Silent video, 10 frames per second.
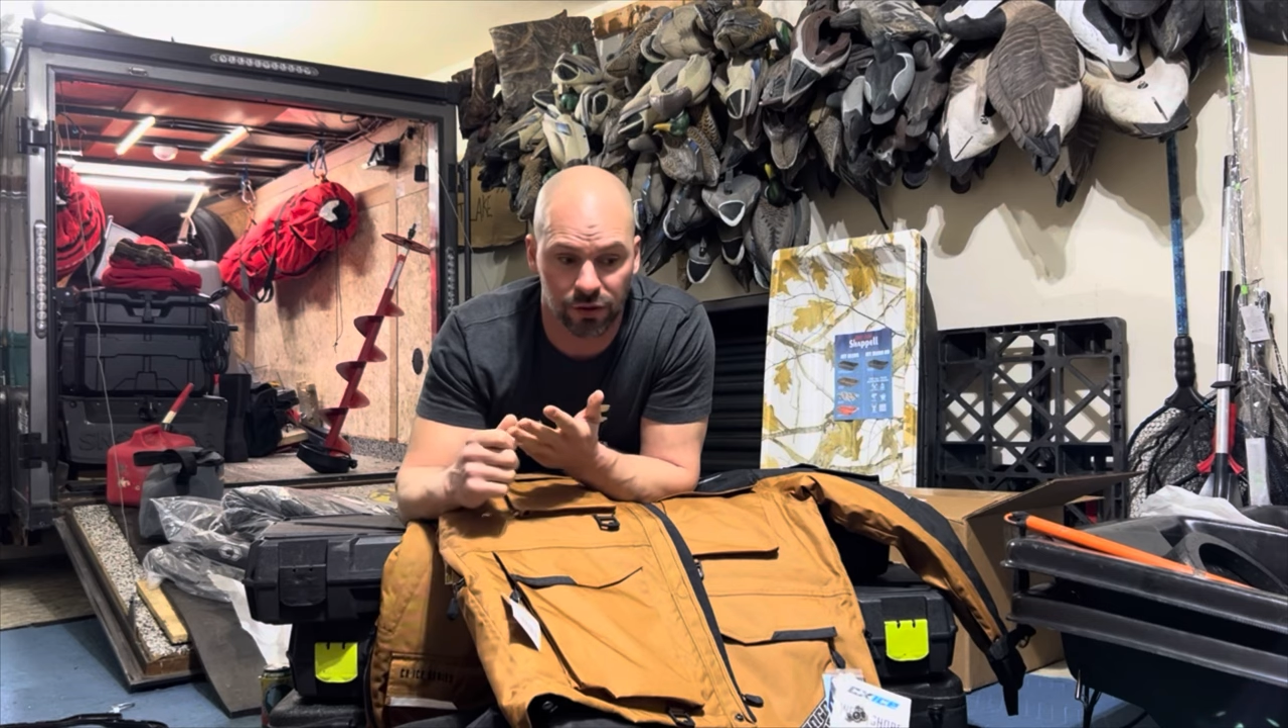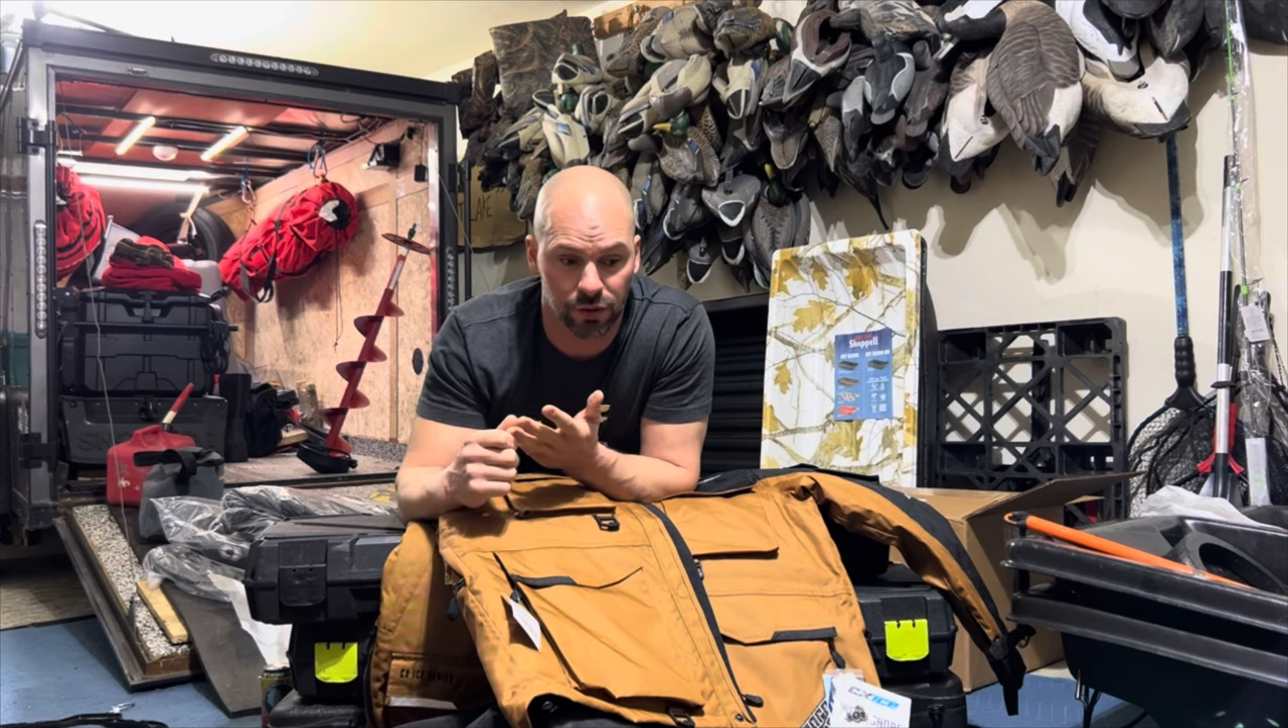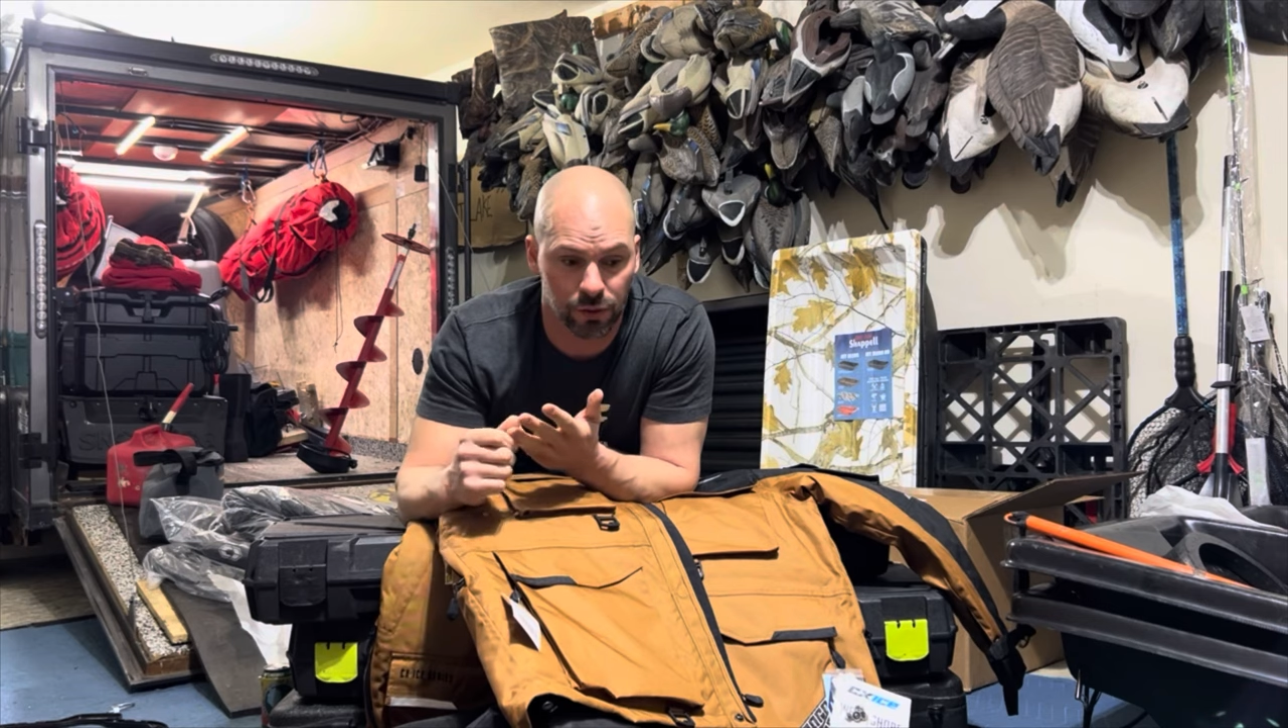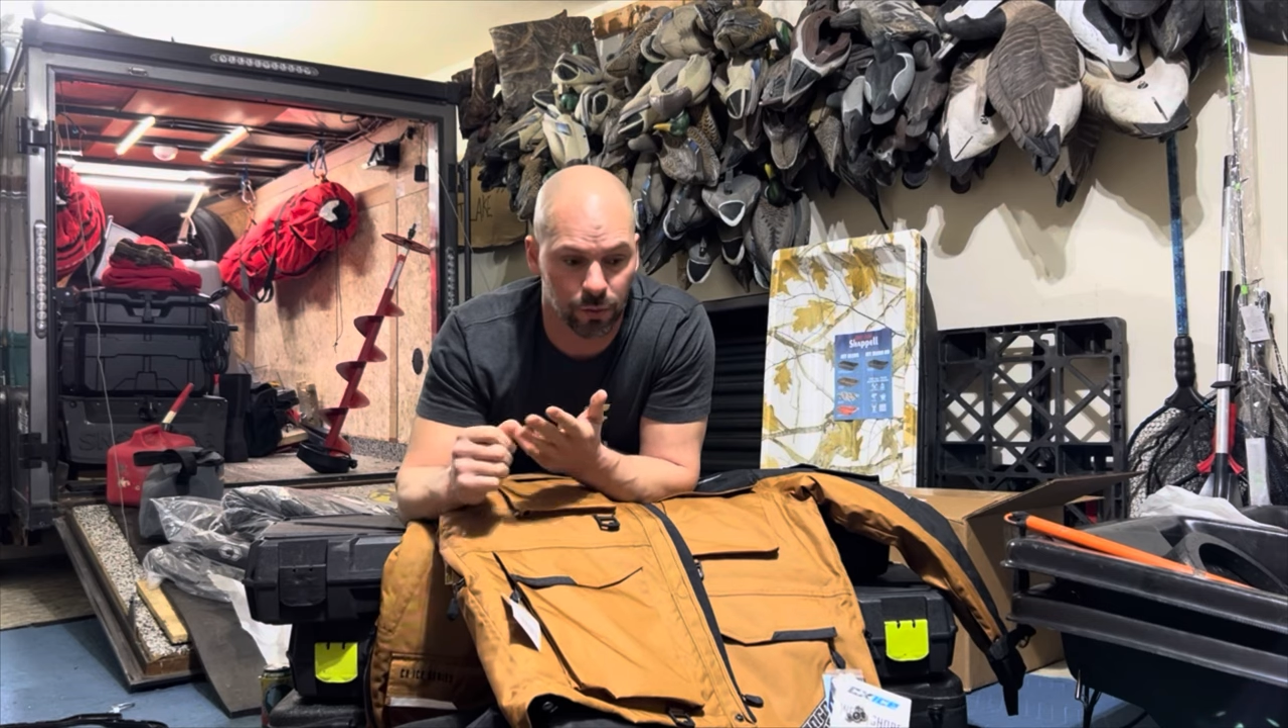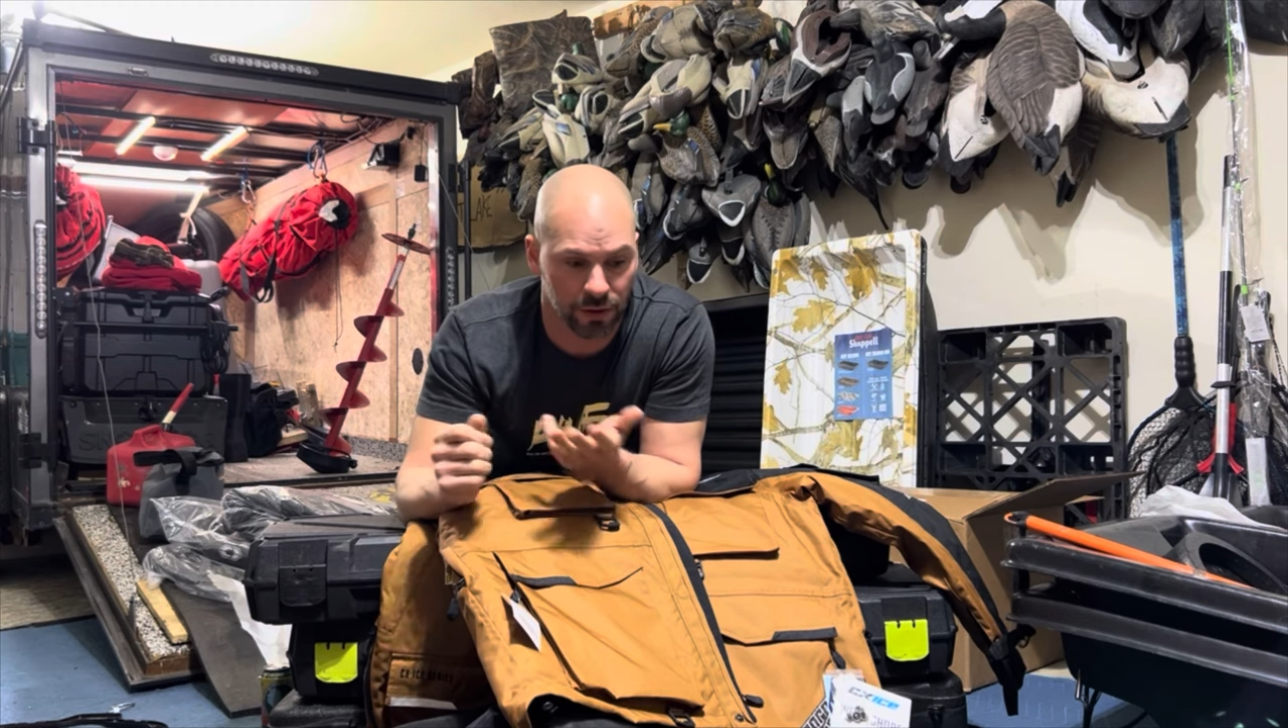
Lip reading: suits